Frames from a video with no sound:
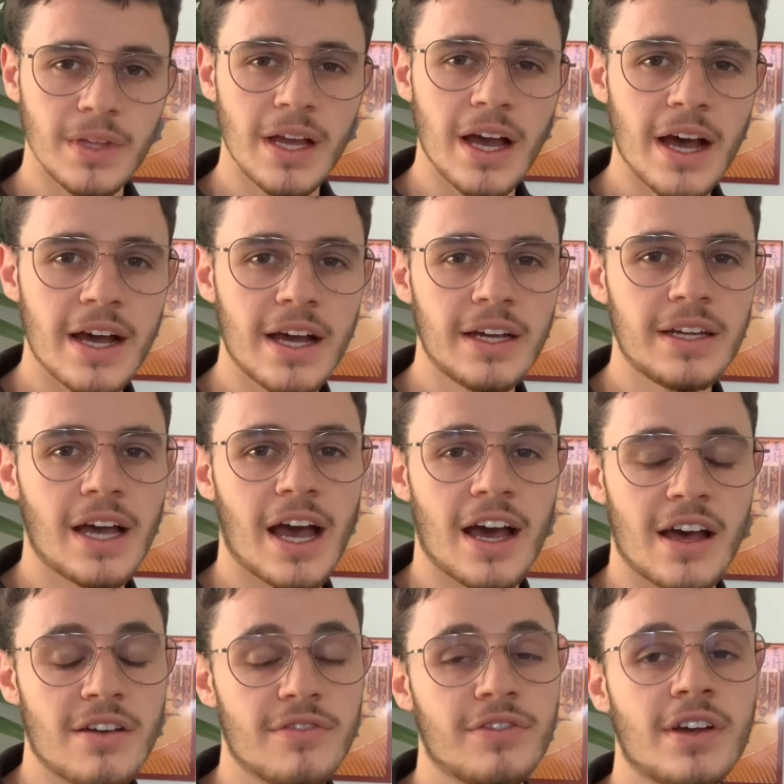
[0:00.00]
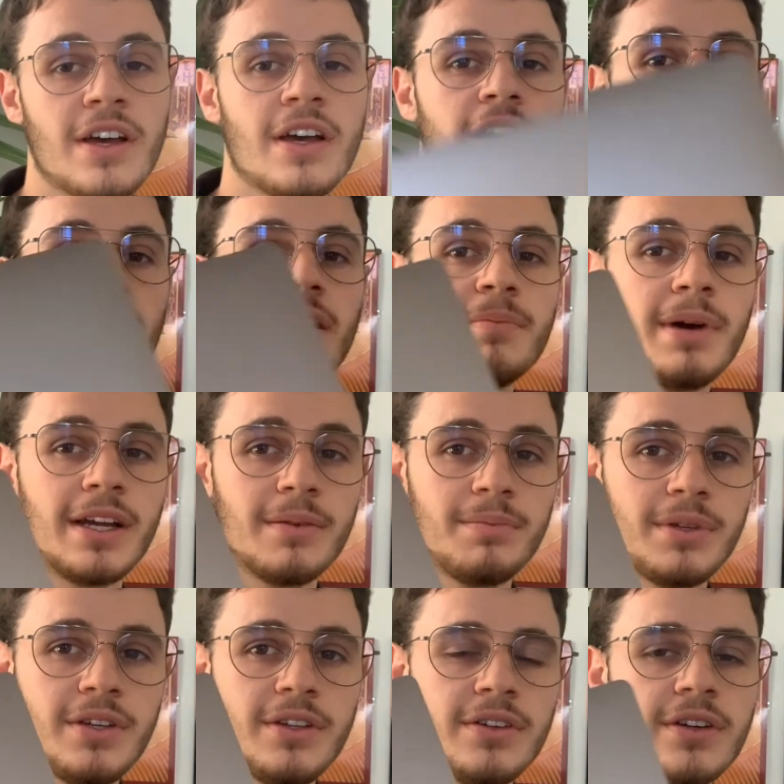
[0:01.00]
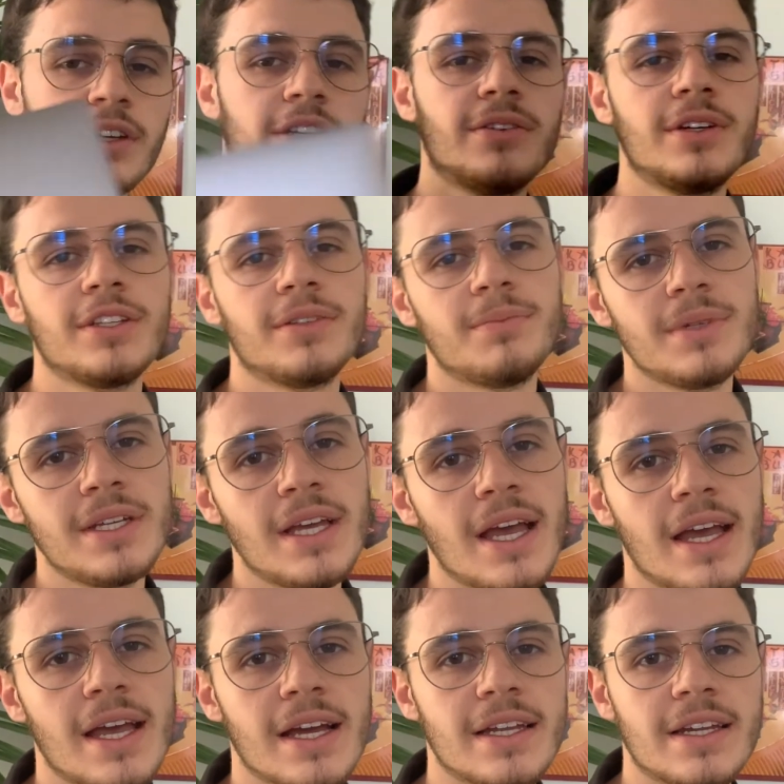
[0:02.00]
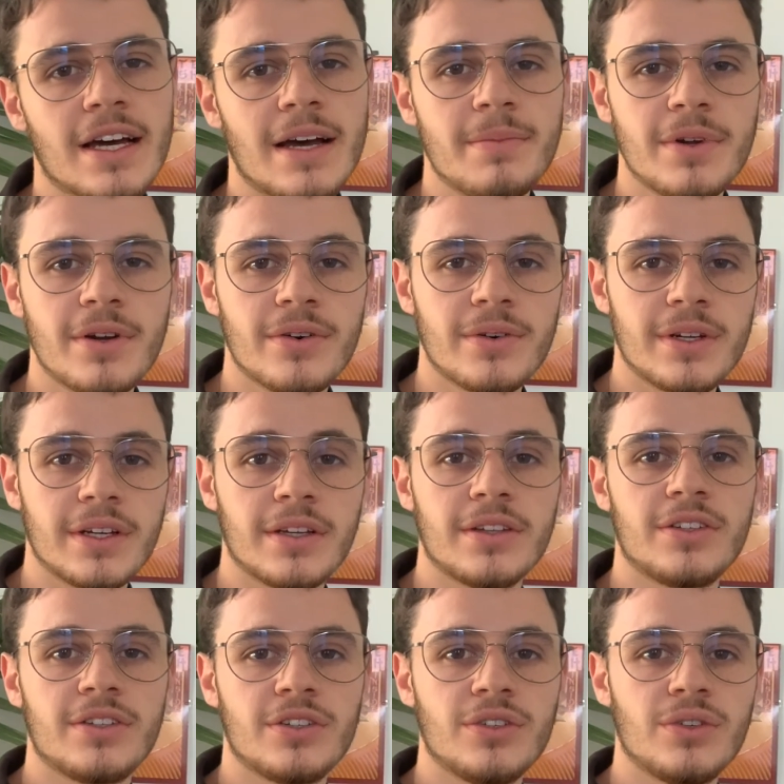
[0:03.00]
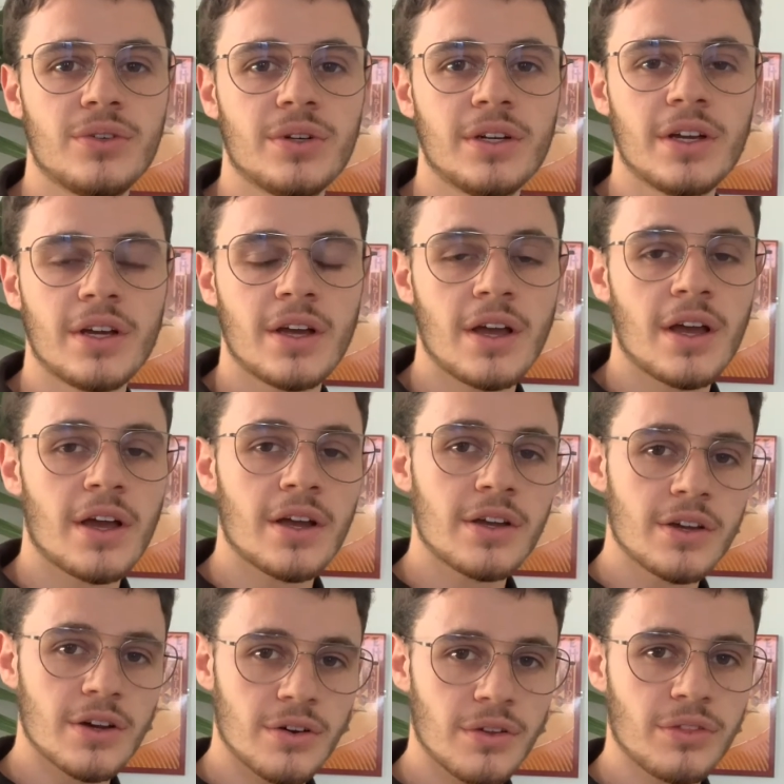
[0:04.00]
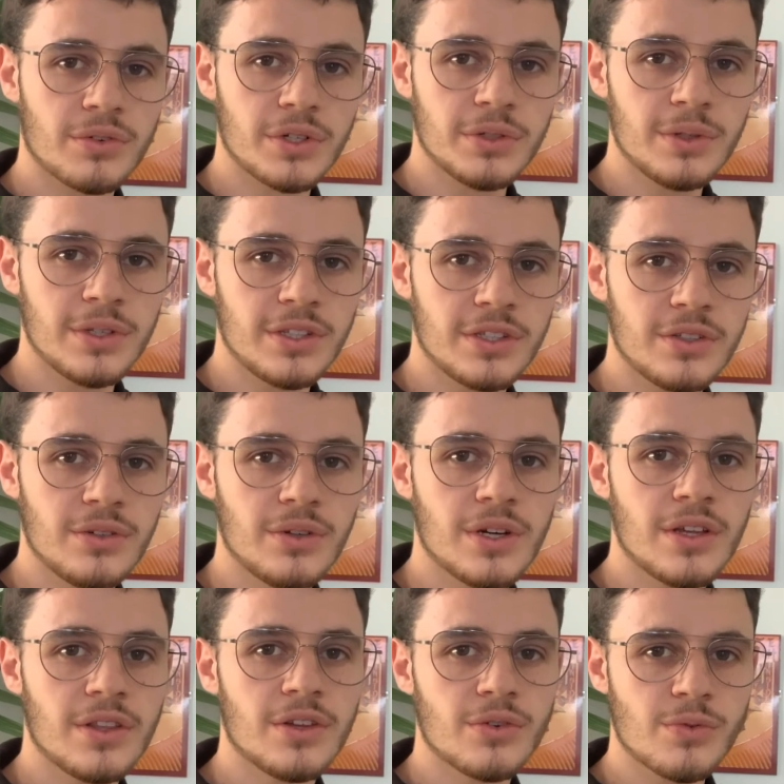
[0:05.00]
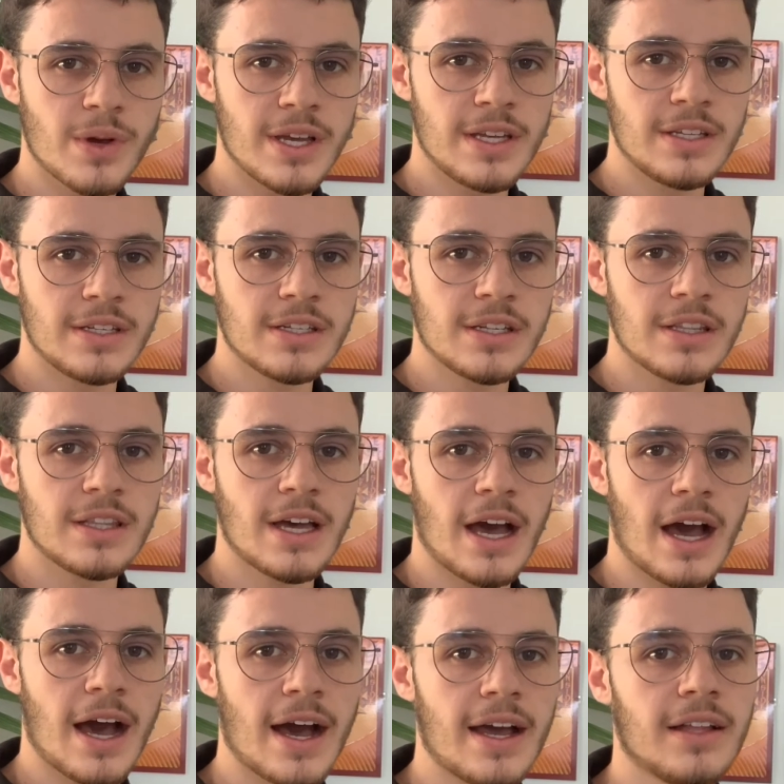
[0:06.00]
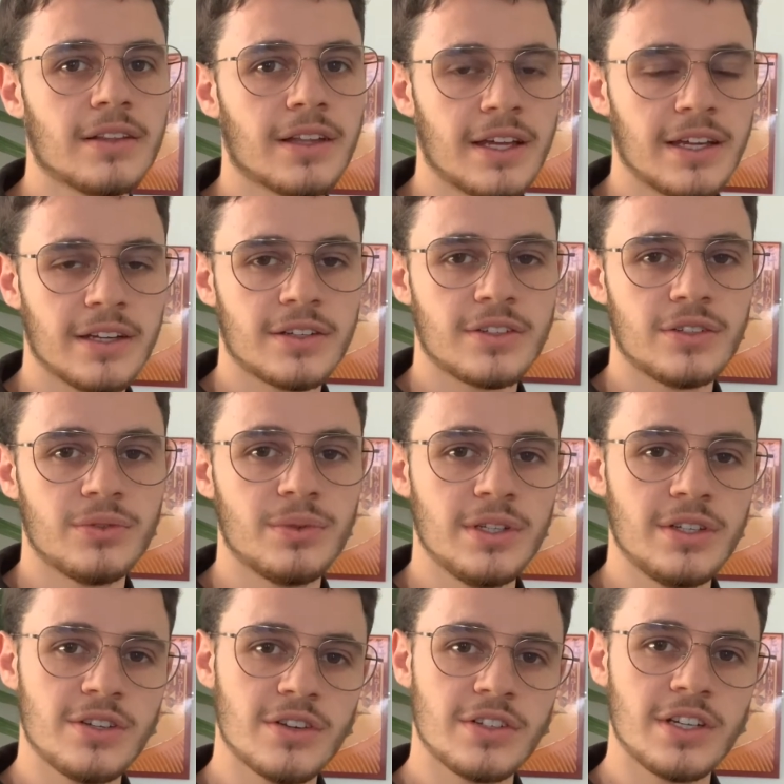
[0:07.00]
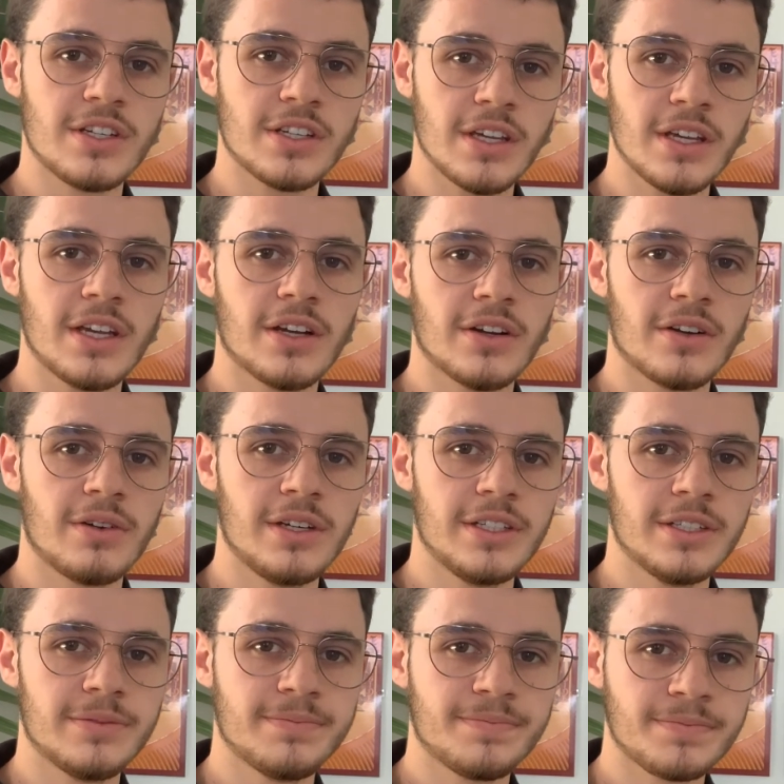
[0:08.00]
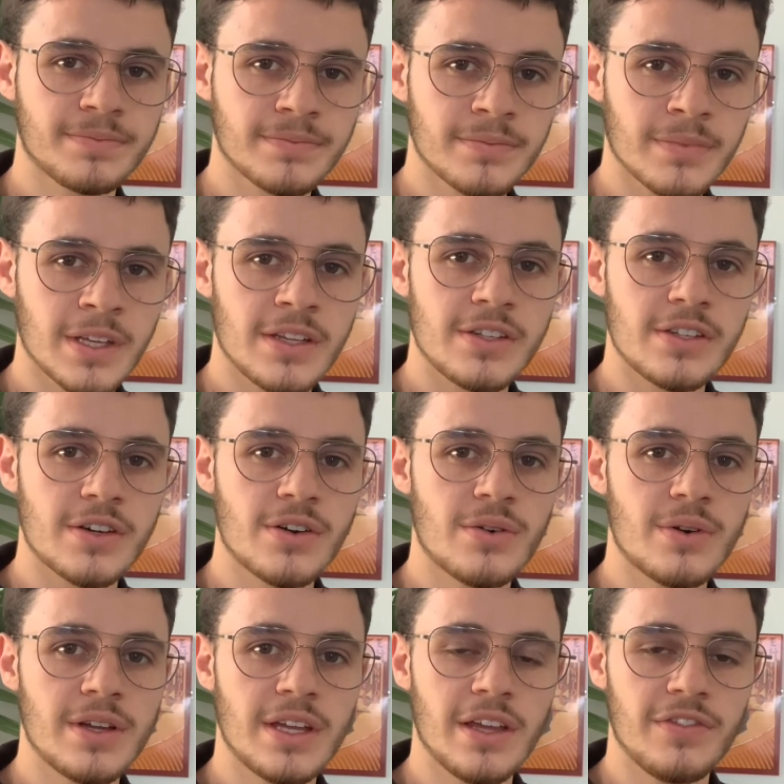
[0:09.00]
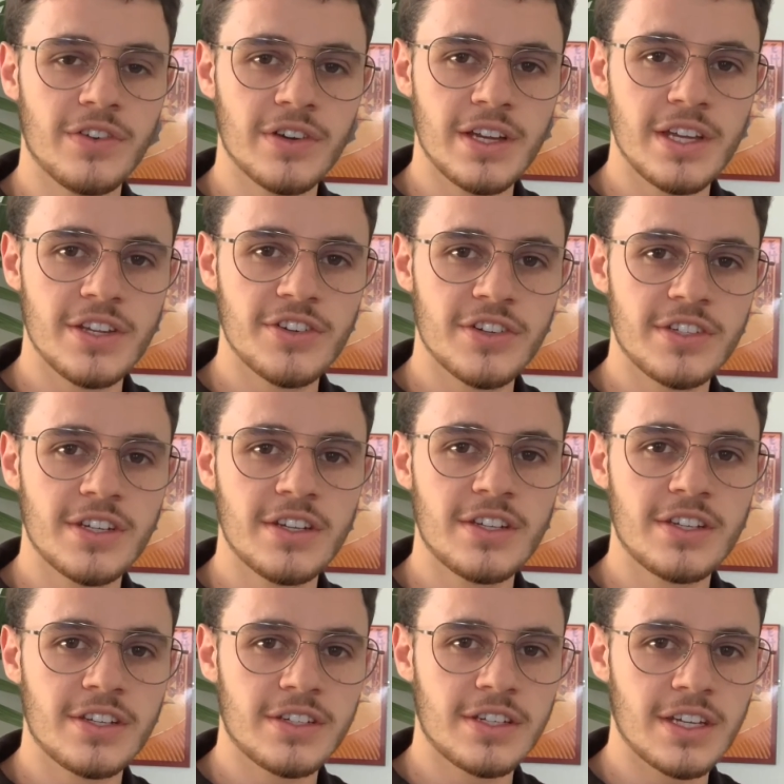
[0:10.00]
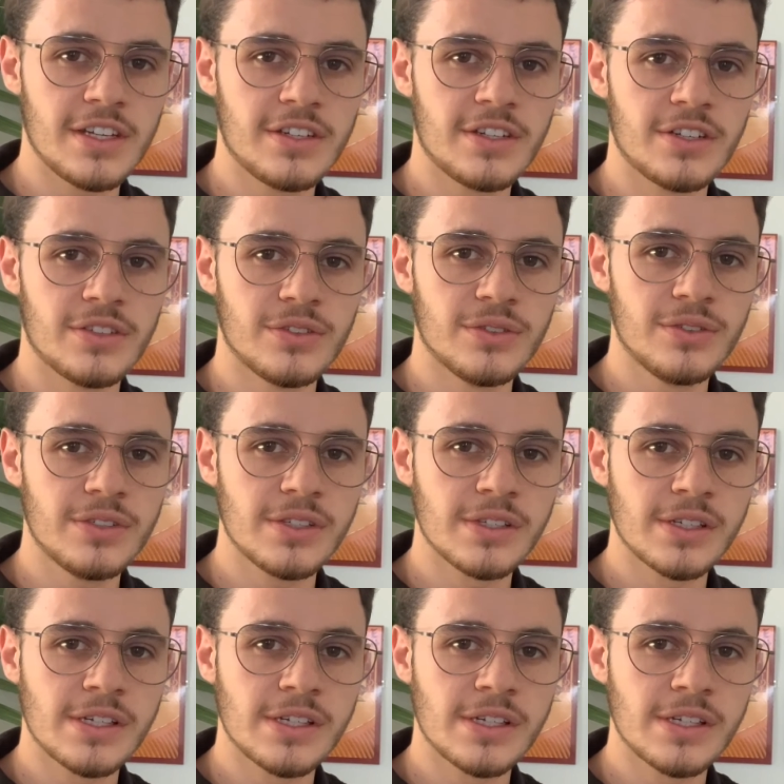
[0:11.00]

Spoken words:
I have my computer here with me, and I'm going to go through with you the ways that I like to research a skincare ingredient. So if you're interested, stay tuned,